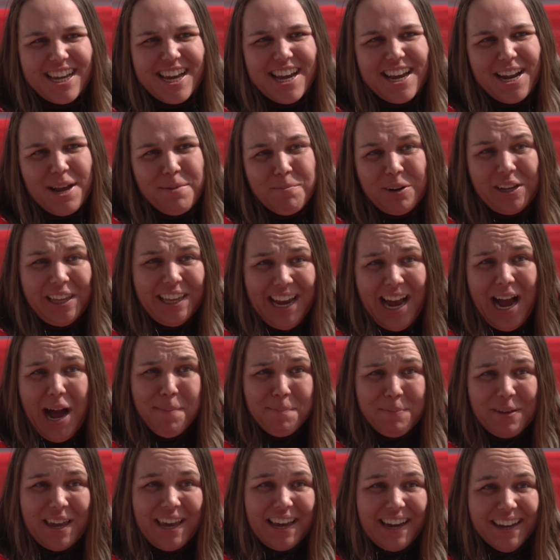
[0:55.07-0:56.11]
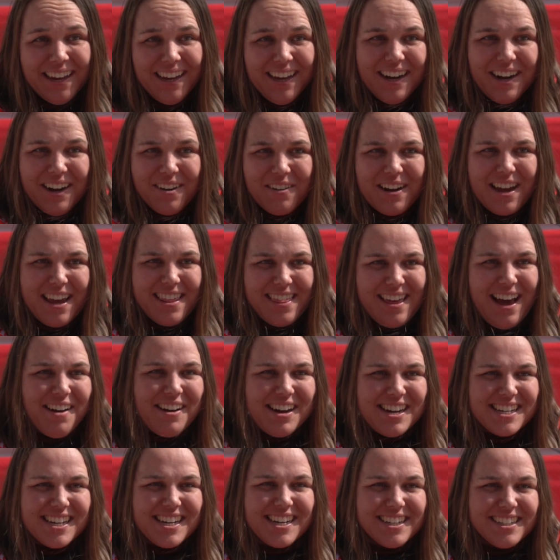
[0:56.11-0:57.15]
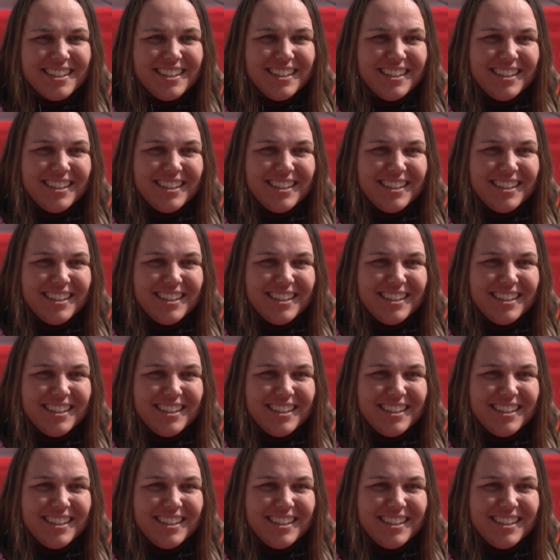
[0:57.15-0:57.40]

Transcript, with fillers: and I'm really happy with how I did.